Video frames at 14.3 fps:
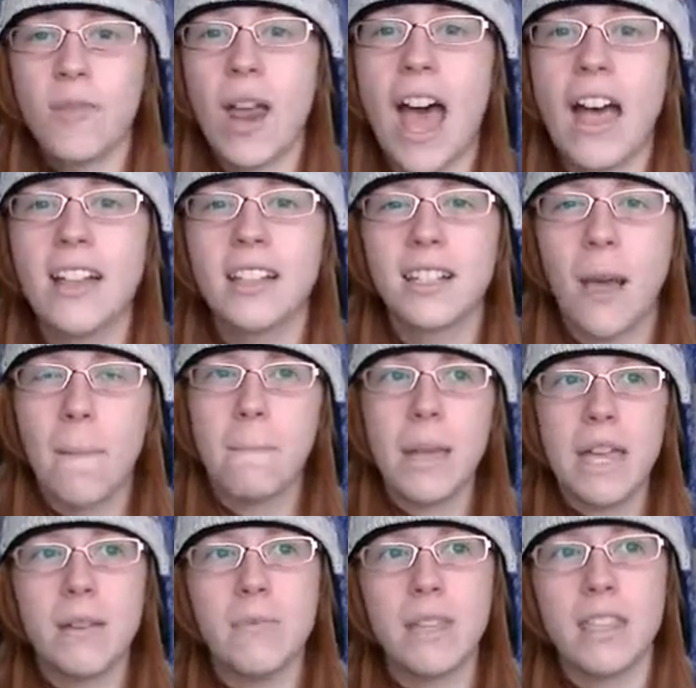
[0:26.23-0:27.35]
about, Alex,
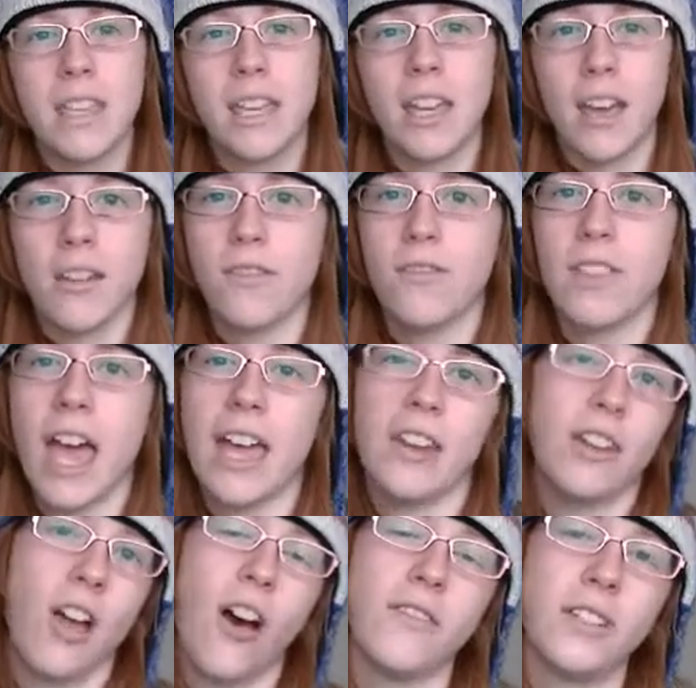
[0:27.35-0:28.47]
made me think of
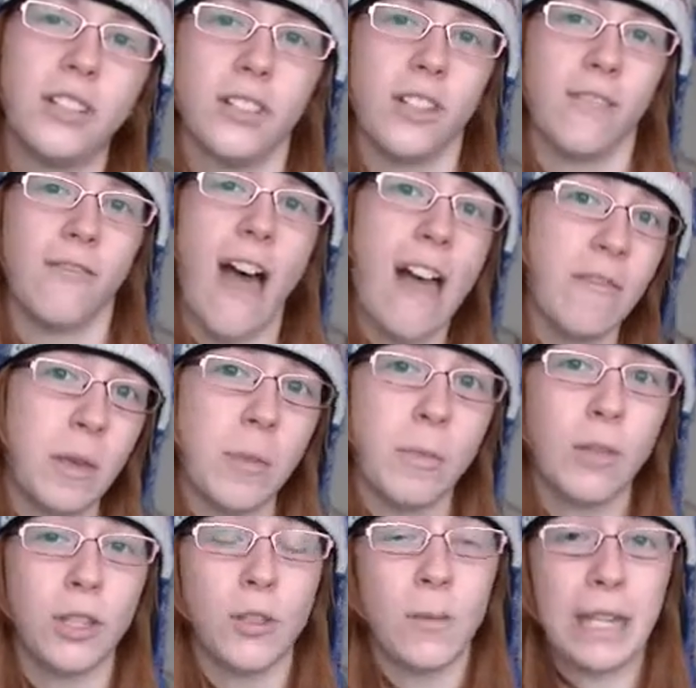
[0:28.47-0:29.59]
that novel, The 5
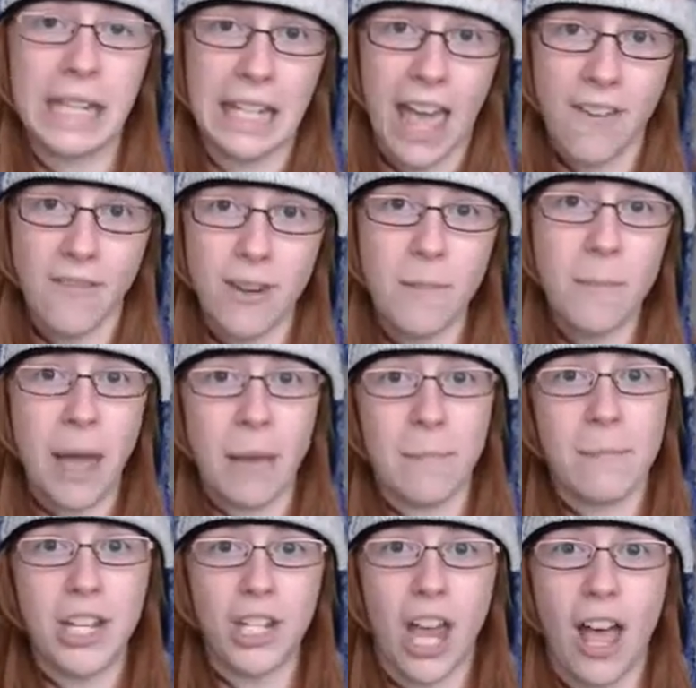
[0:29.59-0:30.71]
People You Meet in Heaven by
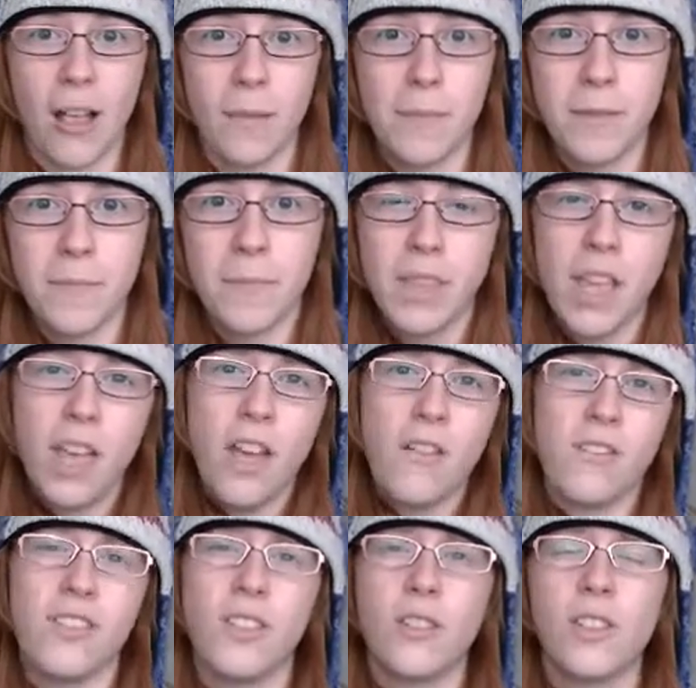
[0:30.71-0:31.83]
Mitch Albom.
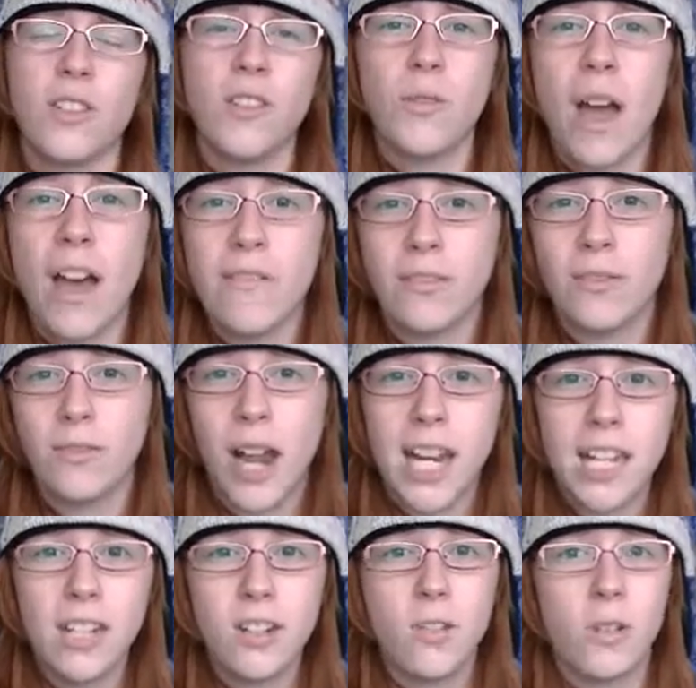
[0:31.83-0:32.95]
For those of you who haven't read
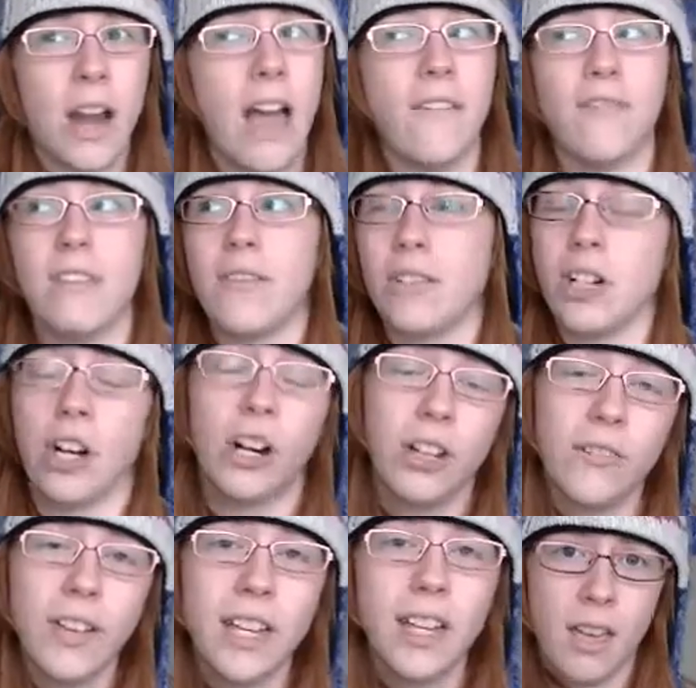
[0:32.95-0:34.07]
it or have never heard
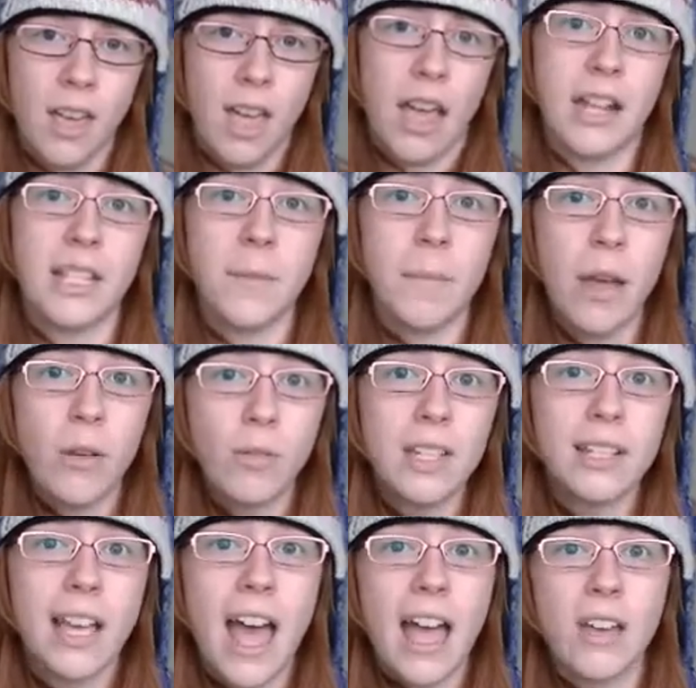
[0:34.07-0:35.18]
of it, it's about
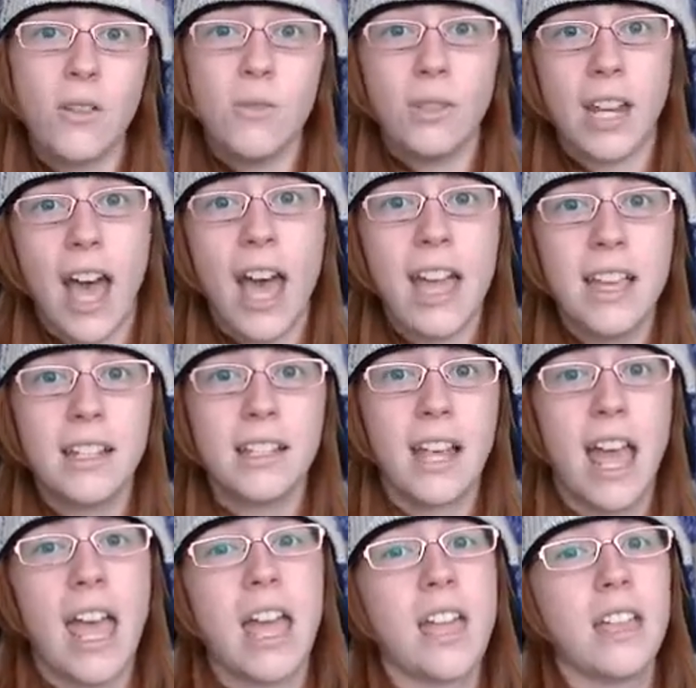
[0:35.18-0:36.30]
this guy who dies,
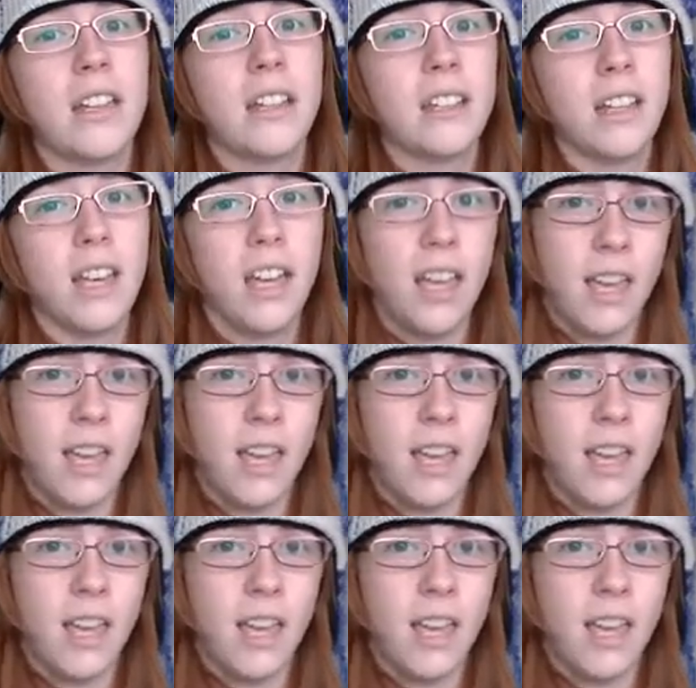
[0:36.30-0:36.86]
and